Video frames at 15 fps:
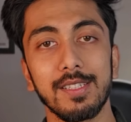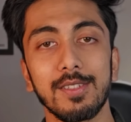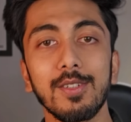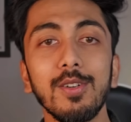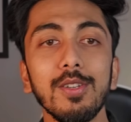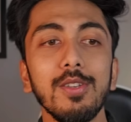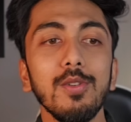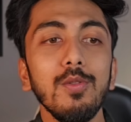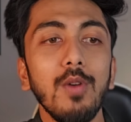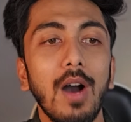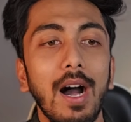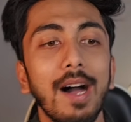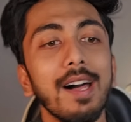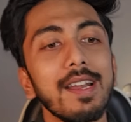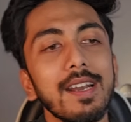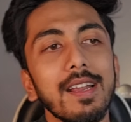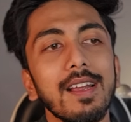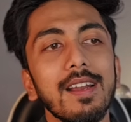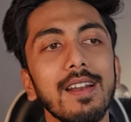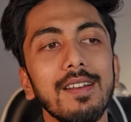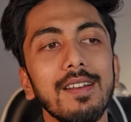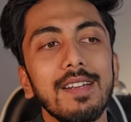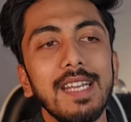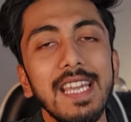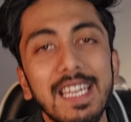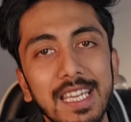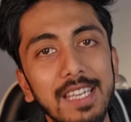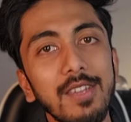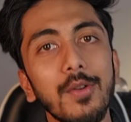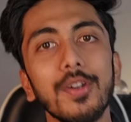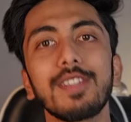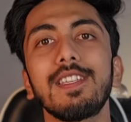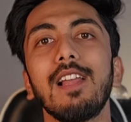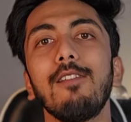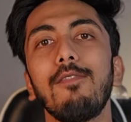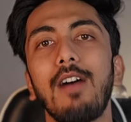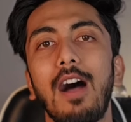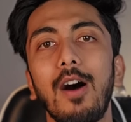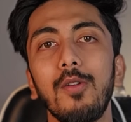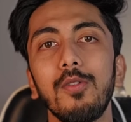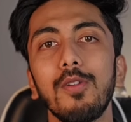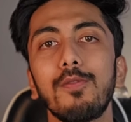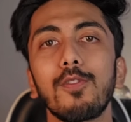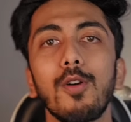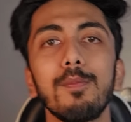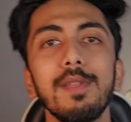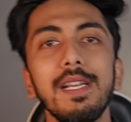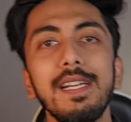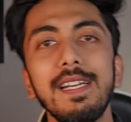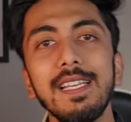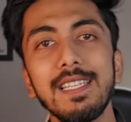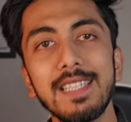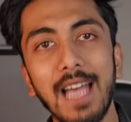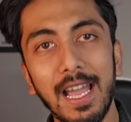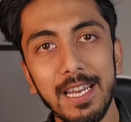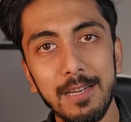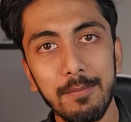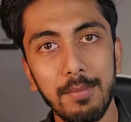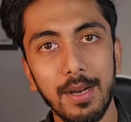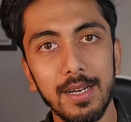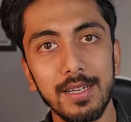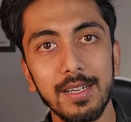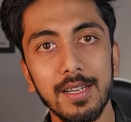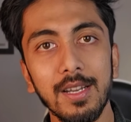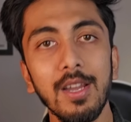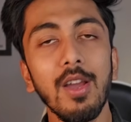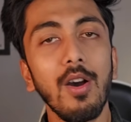So you are taking yourself out from the design part